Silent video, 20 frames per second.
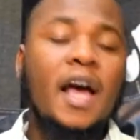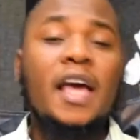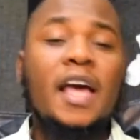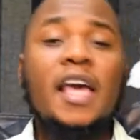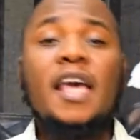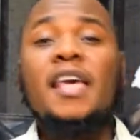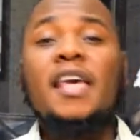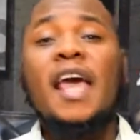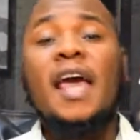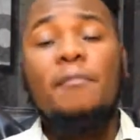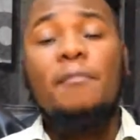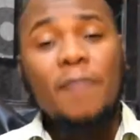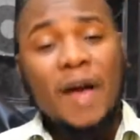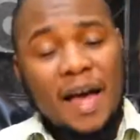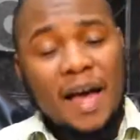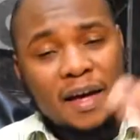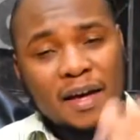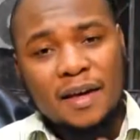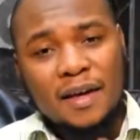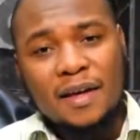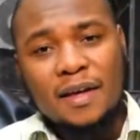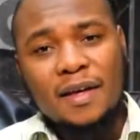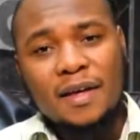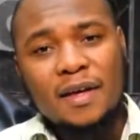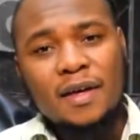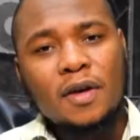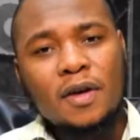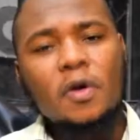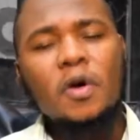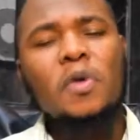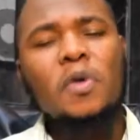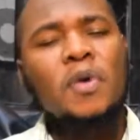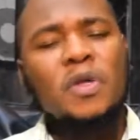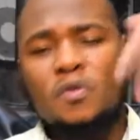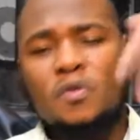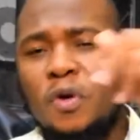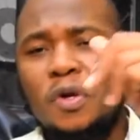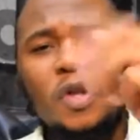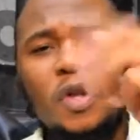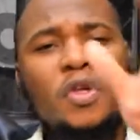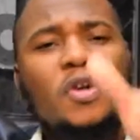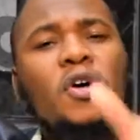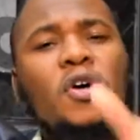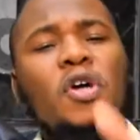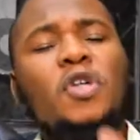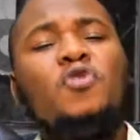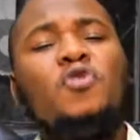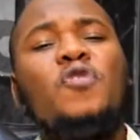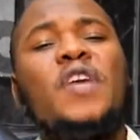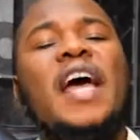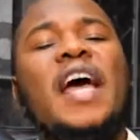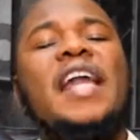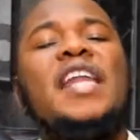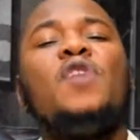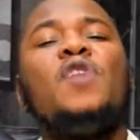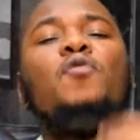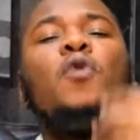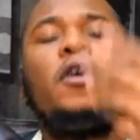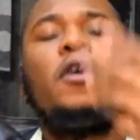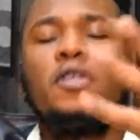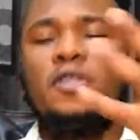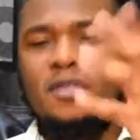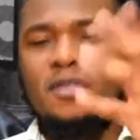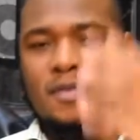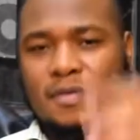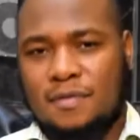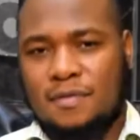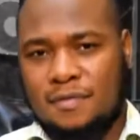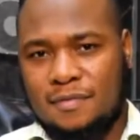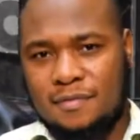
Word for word: He came back or he went to another country and he worked.